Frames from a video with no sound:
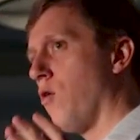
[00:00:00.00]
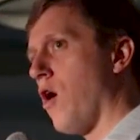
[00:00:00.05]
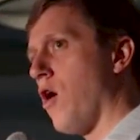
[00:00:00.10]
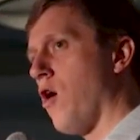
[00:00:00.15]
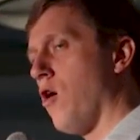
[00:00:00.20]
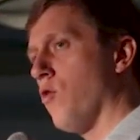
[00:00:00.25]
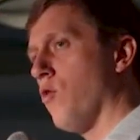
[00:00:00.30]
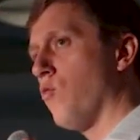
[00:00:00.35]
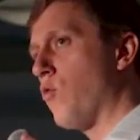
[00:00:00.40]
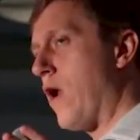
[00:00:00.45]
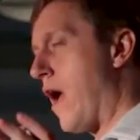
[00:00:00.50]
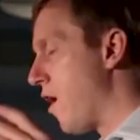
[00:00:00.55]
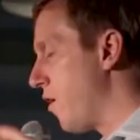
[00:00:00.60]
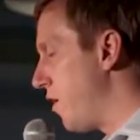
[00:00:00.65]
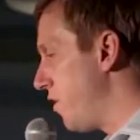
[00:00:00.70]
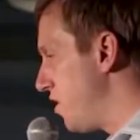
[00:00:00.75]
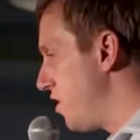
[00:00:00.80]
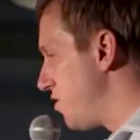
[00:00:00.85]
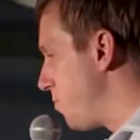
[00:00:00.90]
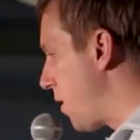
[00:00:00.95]
I'll
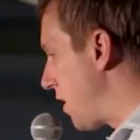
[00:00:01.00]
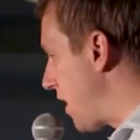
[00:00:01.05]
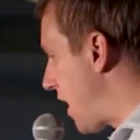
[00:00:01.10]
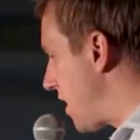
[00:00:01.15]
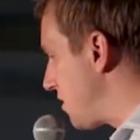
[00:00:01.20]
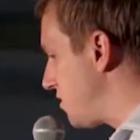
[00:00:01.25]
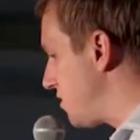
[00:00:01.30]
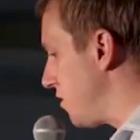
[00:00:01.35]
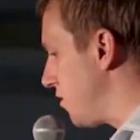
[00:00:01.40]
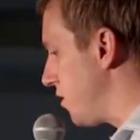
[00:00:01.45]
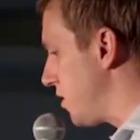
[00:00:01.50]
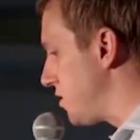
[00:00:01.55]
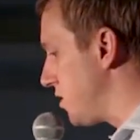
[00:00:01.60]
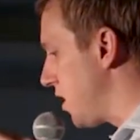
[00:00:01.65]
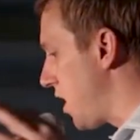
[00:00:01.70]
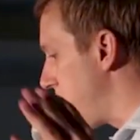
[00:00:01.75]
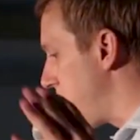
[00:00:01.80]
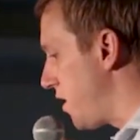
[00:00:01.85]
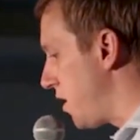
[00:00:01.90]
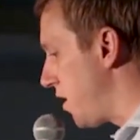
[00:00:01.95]
round. This is my last serious
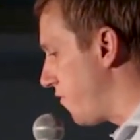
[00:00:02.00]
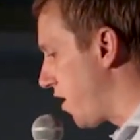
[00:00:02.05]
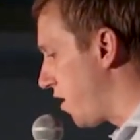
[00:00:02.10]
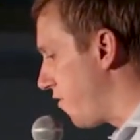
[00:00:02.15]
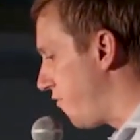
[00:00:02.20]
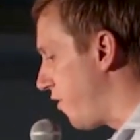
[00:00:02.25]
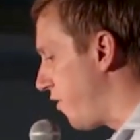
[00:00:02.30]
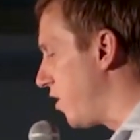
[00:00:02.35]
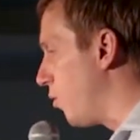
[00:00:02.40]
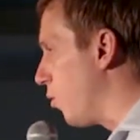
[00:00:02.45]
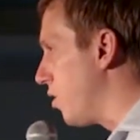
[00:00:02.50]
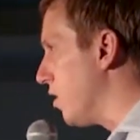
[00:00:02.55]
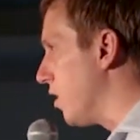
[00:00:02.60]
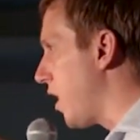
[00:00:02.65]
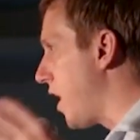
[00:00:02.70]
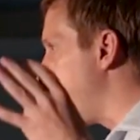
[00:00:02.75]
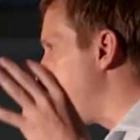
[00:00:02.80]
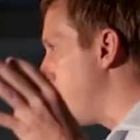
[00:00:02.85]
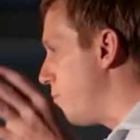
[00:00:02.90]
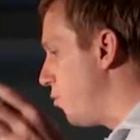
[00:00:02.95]
slide, and then I've got a funny one to
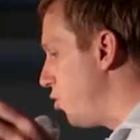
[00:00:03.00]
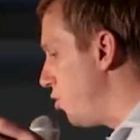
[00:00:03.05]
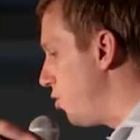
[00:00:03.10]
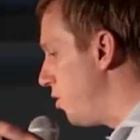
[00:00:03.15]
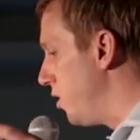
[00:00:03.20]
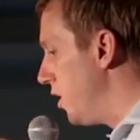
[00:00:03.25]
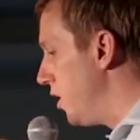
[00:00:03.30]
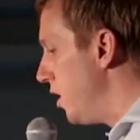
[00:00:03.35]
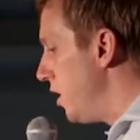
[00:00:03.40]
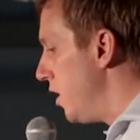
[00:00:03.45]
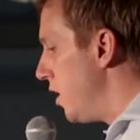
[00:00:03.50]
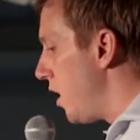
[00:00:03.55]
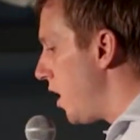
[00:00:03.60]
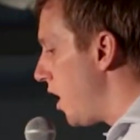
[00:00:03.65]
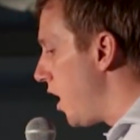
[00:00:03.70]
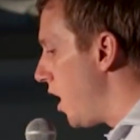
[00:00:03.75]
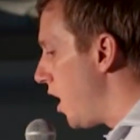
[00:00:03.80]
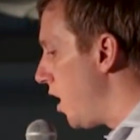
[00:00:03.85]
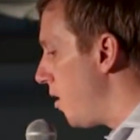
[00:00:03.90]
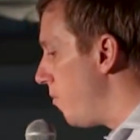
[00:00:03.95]
lighten the mood.
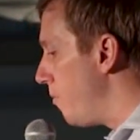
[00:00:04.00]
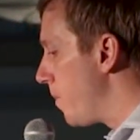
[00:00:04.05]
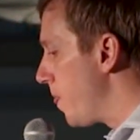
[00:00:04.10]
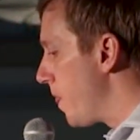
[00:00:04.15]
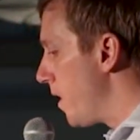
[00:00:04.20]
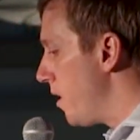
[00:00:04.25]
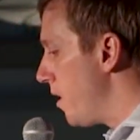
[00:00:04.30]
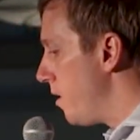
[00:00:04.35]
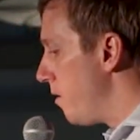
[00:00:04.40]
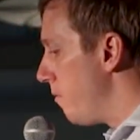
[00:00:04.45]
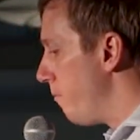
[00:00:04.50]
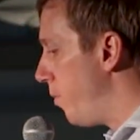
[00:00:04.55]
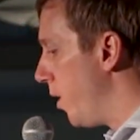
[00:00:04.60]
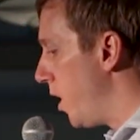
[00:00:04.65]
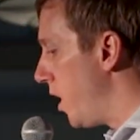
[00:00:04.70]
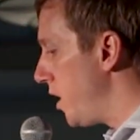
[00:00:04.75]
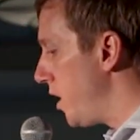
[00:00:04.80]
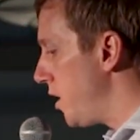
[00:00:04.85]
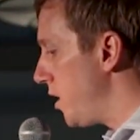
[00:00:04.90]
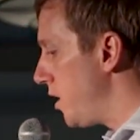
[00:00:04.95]
Um,
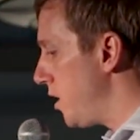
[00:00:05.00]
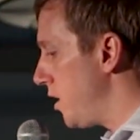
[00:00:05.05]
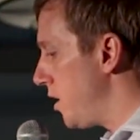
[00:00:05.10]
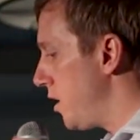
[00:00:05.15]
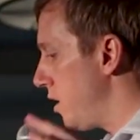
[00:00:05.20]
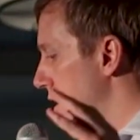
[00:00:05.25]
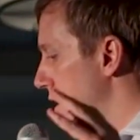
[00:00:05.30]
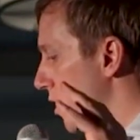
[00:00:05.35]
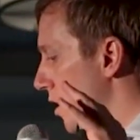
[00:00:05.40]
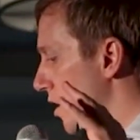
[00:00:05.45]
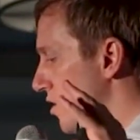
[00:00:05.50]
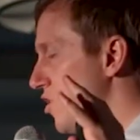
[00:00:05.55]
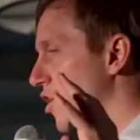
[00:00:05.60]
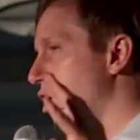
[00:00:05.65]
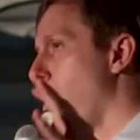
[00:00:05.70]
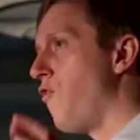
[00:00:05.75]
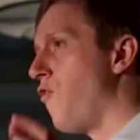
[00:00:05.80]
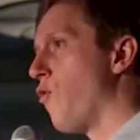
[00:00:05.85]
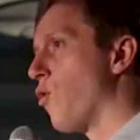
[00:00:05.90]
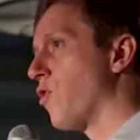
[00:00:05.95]
but it's to
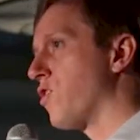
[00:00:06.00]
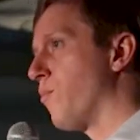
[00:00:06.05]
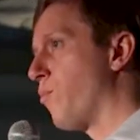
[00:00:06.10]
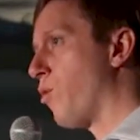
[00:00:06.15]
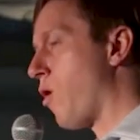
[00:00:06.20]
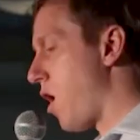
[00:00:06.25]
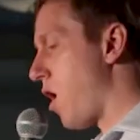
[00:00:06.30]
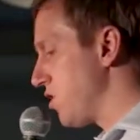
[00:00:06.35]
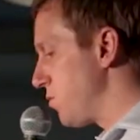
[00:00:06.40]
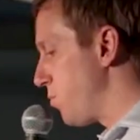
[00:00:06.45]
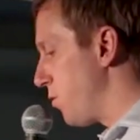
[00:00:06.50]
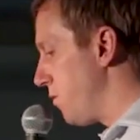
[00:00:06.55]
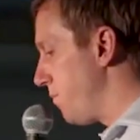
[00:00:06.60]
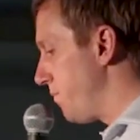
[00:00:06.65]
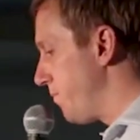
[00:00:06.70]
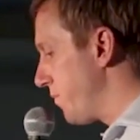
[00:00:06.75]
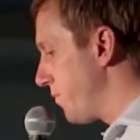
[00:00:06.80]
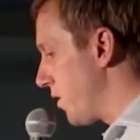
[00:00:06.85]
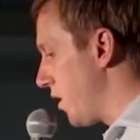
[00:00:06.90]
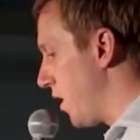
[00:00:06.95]
go forth and
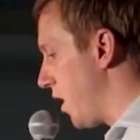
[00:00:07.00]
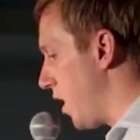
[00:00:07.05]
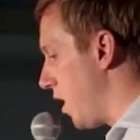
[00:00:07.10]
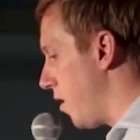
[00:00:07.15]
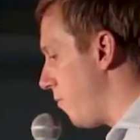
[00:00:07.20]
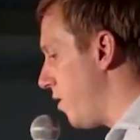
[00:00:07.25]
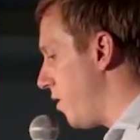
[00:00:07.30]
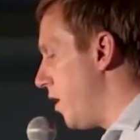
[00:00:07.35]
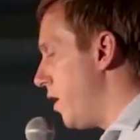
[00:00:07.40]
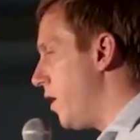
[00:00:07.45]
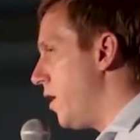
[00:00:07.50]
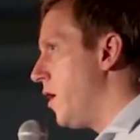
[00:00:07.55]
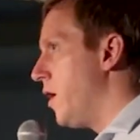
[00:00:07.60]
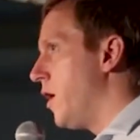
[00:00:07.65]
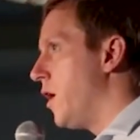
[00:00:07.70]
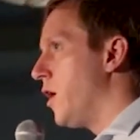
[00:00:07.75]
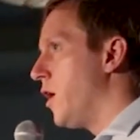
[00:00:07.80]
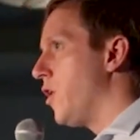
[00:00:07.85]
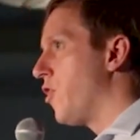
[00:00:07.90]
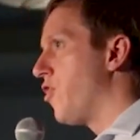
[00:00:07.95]
prosper.
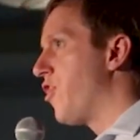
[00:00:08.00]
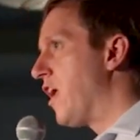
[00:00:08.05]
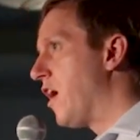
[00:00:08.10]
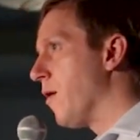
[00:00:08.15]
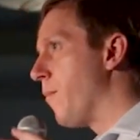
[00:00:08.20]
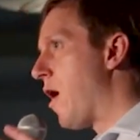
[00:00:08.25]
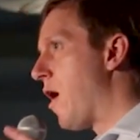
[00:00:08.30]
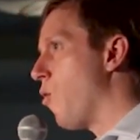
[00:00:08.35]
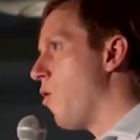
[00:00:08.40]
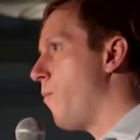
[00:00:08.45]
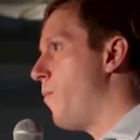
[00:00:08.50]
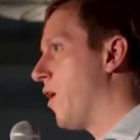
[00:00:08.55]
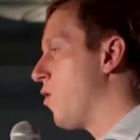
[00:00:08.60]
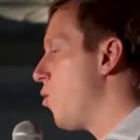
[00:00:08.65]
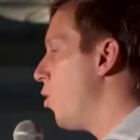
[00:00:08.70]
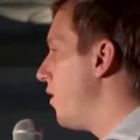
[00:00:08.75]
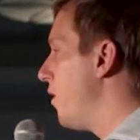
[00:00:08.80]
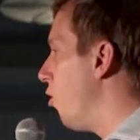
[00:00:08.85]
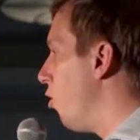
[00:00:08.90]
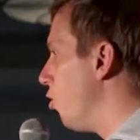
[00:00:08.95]
Think about what
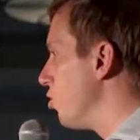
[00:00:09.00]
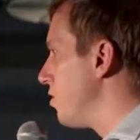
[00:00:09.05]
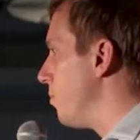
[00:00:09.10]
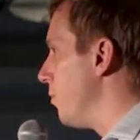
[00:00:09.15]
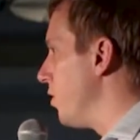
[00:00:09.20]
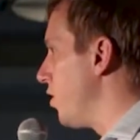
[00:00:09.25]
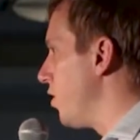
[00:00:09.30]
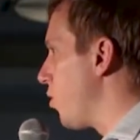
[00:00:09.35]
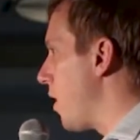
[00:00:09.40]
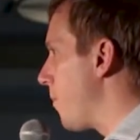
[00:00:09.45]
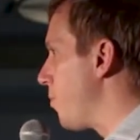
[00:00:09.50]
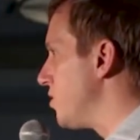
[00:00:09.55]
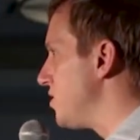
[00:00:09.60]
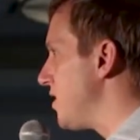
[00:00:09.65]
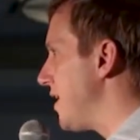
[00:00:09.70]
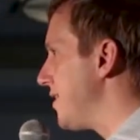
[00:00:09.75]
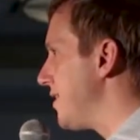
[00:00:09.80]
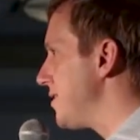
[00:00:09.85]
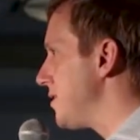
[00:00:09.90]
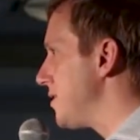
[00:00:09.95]
Bitcoin ultimately
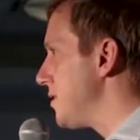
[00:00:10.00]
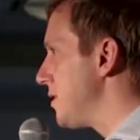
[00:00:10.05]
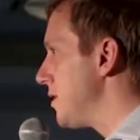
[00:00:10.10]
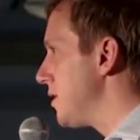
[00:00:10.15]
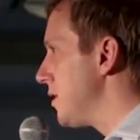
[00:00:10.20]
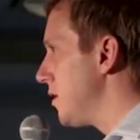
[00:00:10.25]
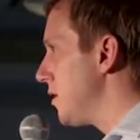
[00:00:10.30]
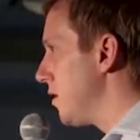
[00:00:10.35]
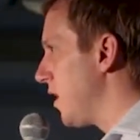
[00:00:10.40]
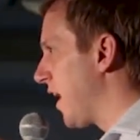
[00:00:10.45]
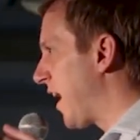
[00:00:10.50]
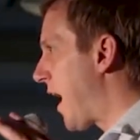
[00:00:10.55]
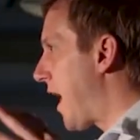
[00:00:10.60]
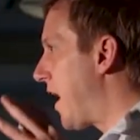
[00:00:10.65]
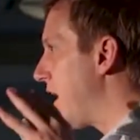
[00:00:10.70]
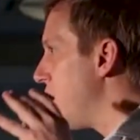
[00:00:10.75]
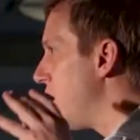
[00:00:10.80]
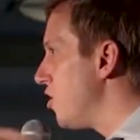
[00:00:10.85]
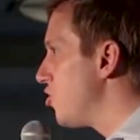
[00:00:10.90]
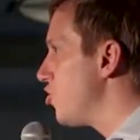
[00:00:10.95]
represents. Like
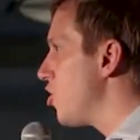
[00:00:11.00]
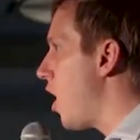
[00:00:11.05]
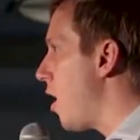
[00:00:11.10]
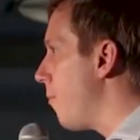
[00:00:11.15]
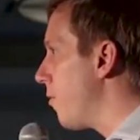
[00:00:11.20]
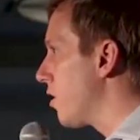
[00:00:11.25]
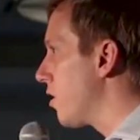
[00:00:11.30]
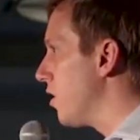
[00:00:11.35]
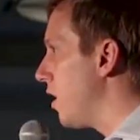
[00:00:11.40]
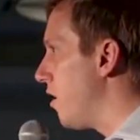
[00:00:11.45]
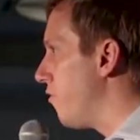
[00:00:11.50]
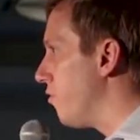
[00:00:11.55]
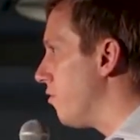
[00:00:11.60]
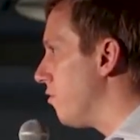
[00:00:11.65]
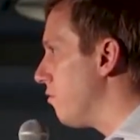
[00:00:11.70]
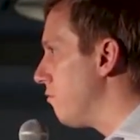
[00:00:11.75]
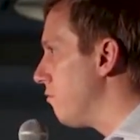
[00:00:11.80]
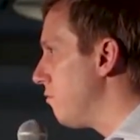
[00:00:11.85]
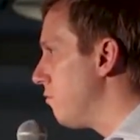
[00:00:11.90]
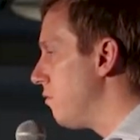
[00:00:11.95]
at an atomic
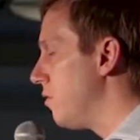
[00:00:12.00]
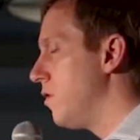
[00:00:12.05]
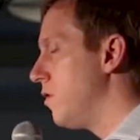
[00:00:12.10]
level,